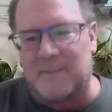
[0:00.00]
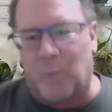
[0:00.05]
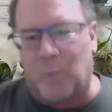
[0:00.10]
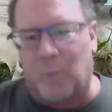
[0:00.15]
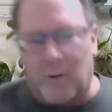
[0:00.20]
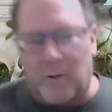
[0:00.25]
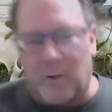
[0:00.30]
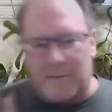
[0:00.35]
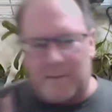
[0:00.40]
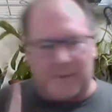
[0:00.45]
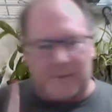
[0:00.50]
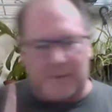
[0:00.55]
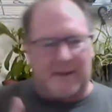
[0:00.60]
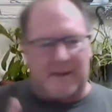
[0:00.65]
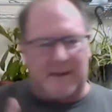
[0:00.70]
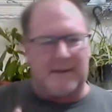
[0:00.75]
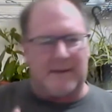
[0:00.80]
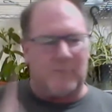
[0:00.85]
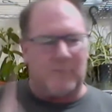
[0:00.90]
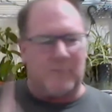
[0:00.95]
one
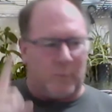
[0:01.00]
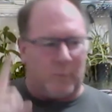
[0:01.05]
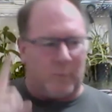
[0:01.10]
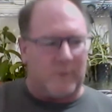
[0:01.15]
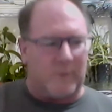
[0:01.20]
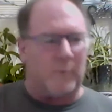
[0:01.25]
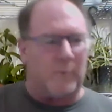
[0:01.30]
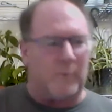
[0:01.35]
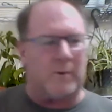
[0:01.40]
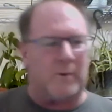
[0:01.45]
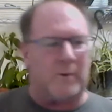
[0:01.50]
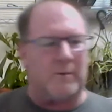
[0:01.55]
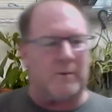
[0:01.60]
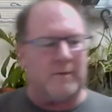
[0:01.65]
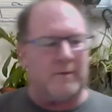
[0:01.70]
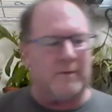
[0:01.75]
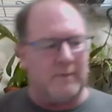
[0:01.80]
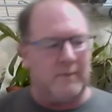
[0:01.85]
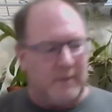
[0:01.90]
planet, one world,